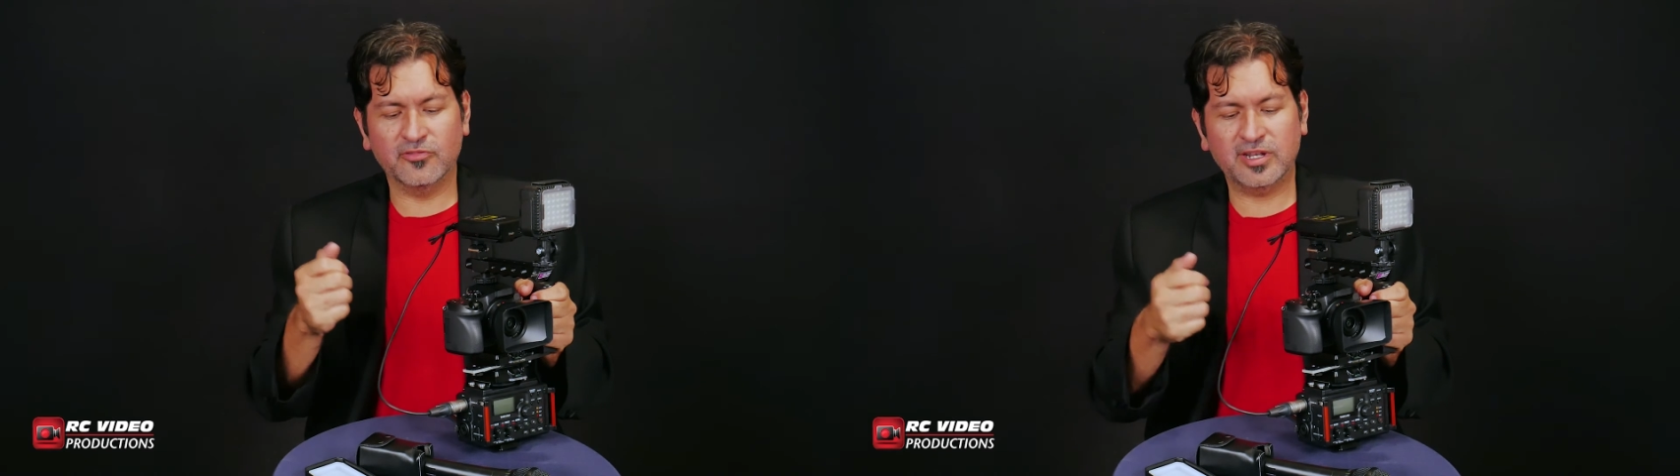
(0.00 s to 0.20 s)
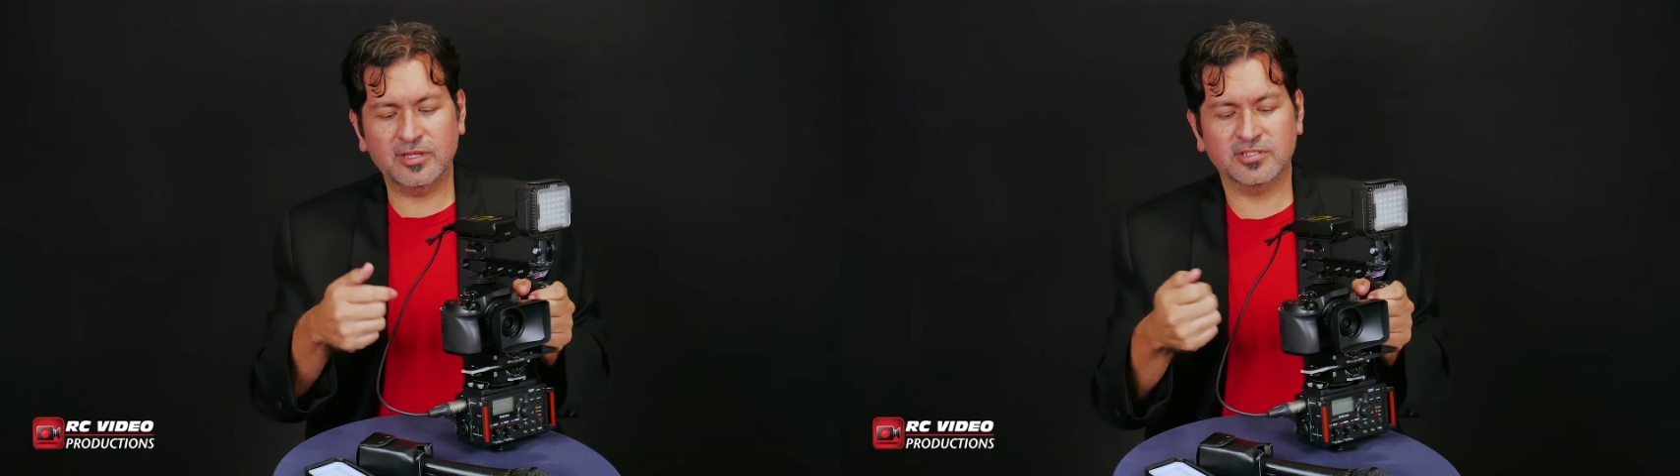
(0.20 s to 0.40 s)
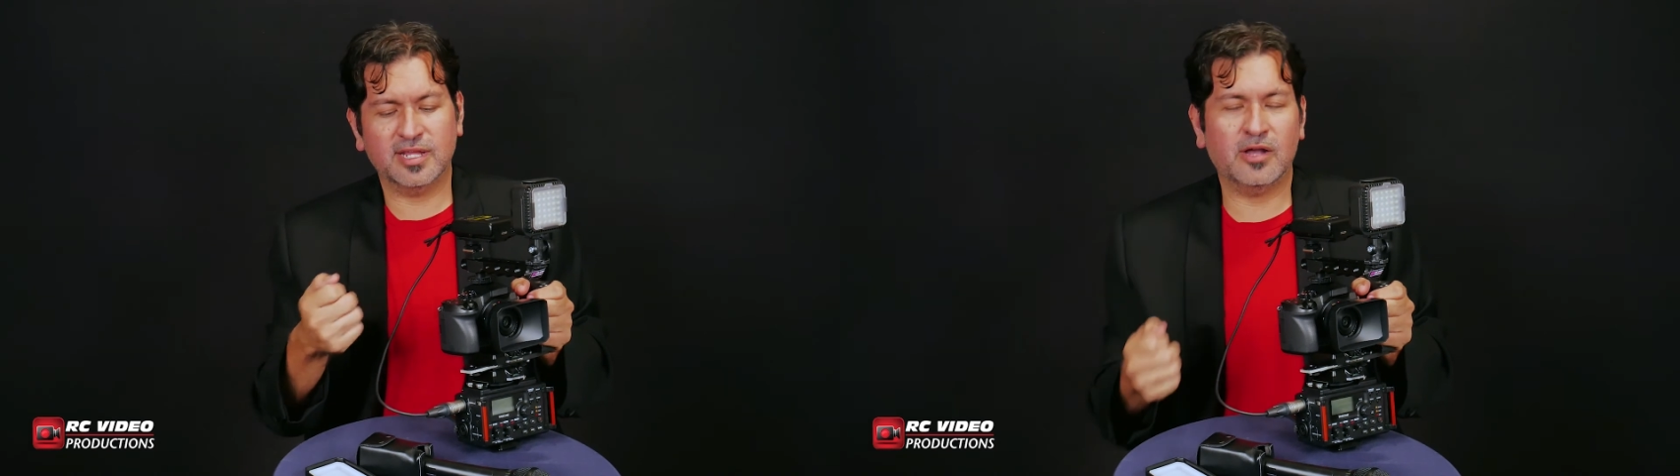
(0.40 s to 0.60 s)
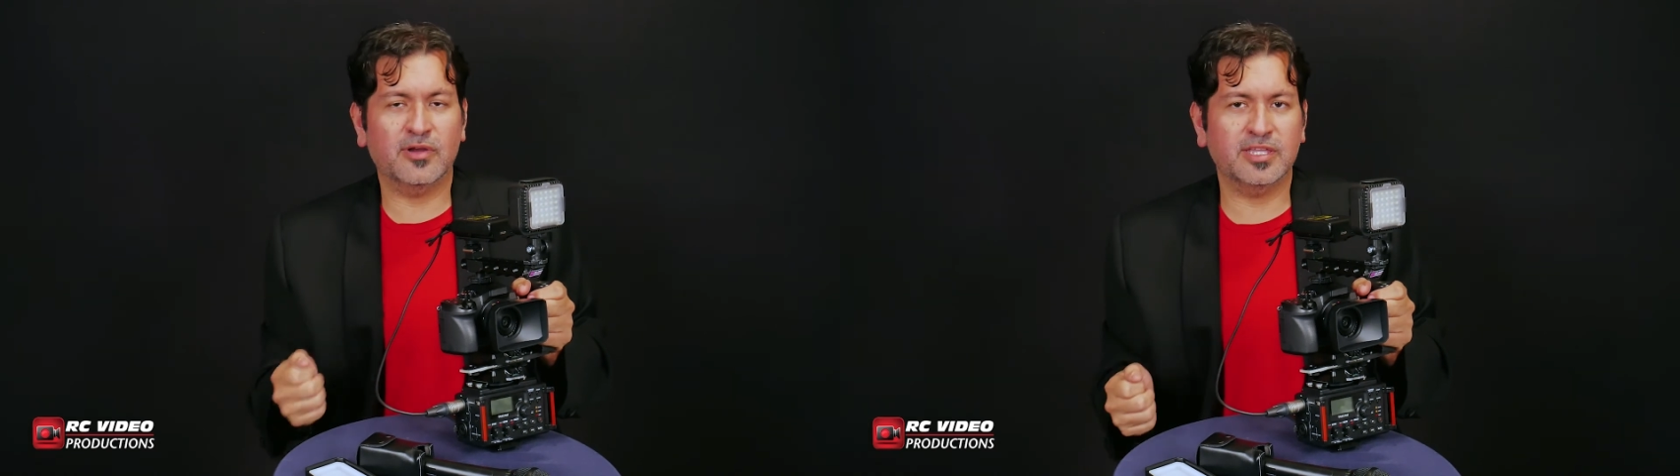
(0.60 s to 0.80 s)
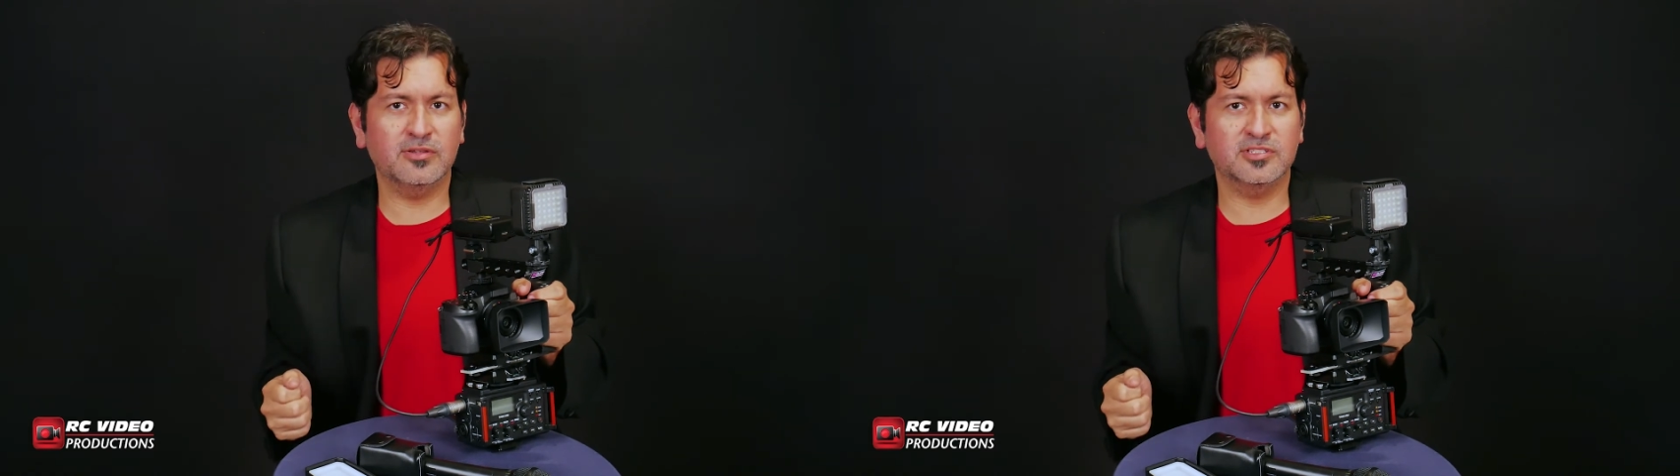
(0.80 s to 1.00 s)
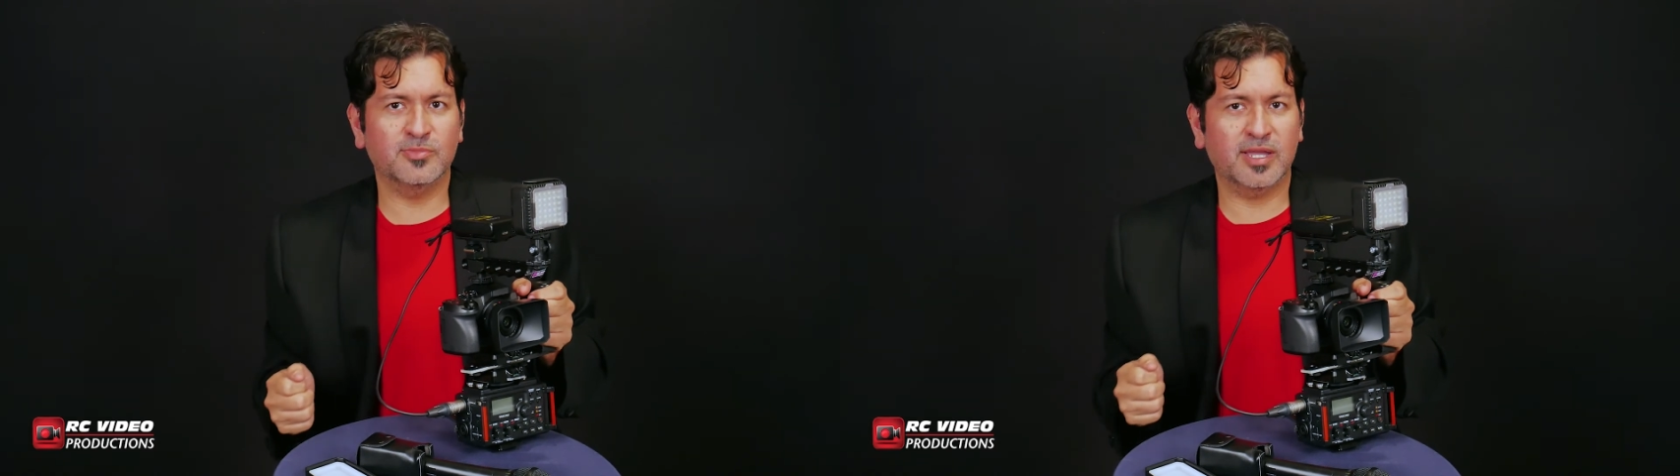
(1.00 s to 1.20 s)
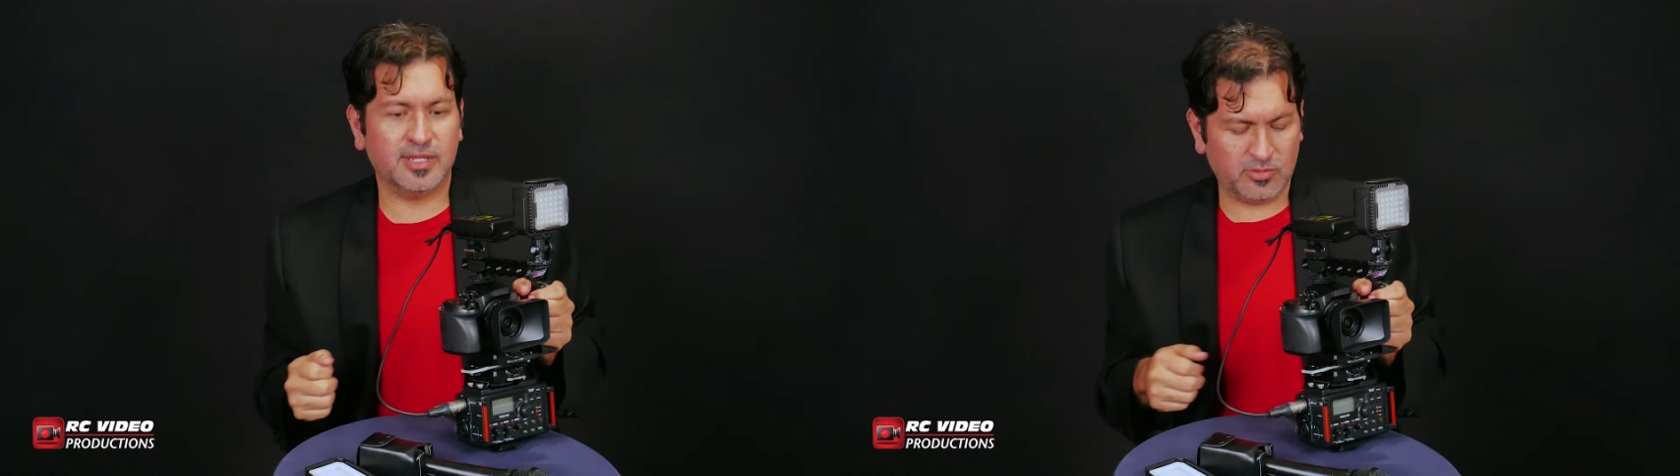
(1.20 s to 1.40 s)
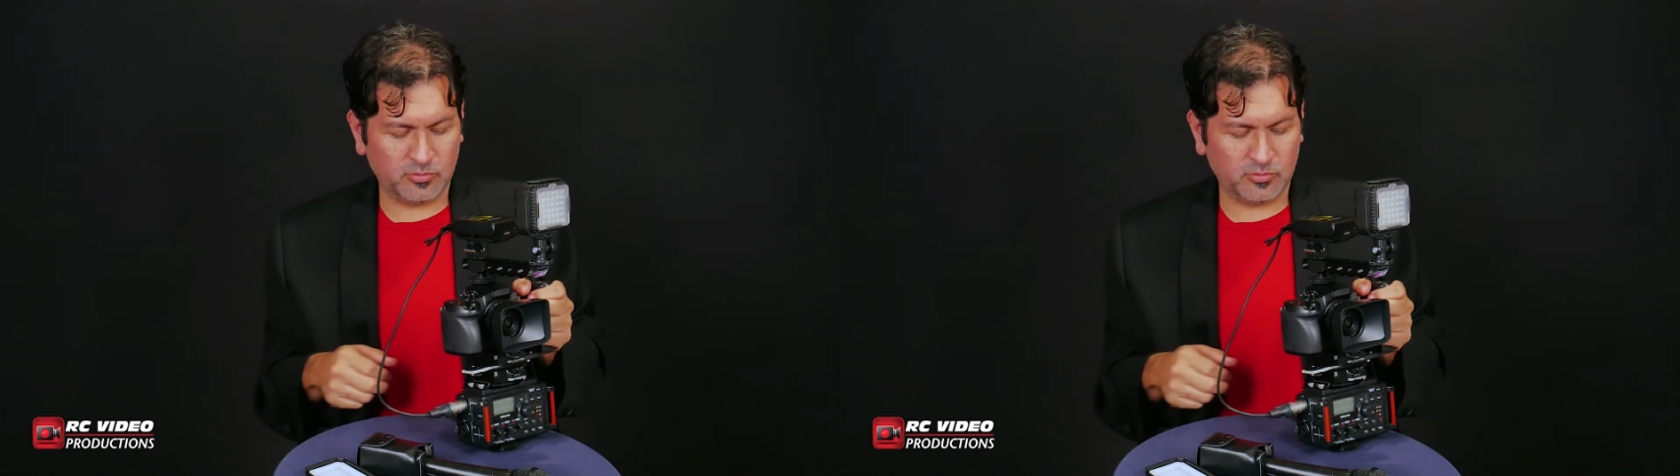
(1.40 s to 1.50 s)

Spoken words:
videos on how I use my